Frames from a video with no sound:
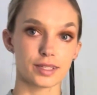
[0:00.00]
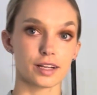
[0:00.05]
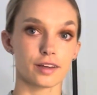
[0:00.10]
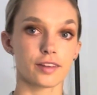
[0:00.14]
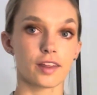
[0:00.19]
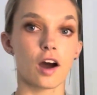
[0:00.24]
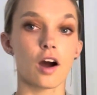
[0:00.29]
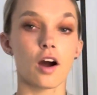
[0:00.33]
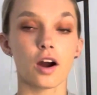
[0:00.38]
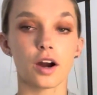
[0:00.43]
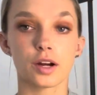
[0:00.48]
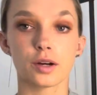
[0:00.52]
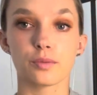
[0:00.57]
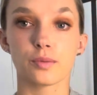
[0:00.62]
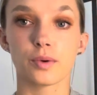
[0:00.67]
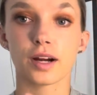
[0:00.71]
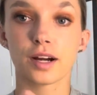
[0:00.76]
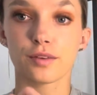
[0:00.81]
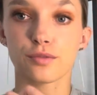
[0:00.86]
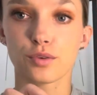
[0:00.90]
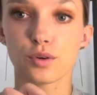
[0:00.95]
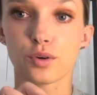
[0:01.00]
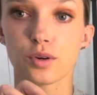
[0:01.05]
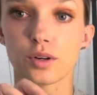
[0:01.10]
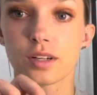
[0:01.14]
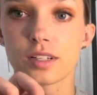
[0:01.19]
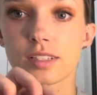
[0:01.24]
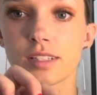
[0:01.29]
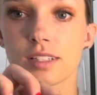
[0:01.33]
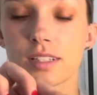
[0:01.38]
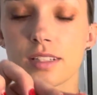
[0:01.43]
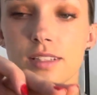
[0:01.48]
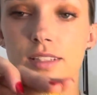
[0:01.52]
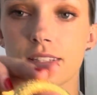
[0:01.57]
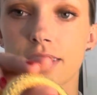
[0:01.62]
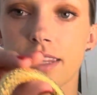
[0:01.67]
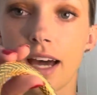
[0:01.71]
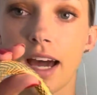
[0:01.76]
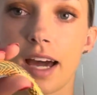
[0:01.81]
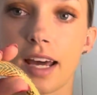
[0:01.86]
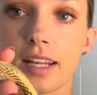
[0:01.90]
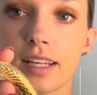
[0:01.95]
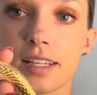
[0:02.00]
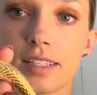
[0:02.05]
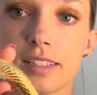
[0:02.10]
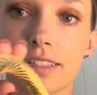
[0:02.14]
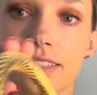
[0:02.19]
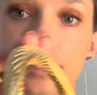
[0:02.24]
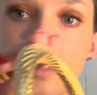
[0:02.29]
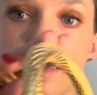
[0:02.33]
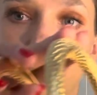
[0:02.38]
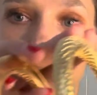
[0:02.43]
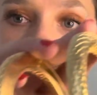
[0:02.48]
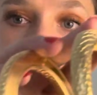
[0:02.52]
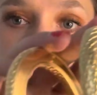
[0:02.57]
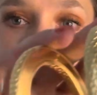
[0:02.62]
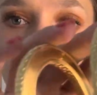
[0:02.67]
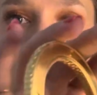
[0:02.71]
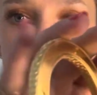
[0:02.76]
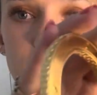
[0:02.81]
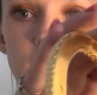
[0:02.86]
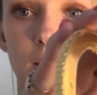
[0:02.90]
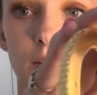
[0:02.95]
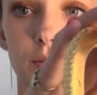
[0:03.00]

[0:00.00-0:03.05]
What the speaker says: on the hardware, of course, because that is the piece de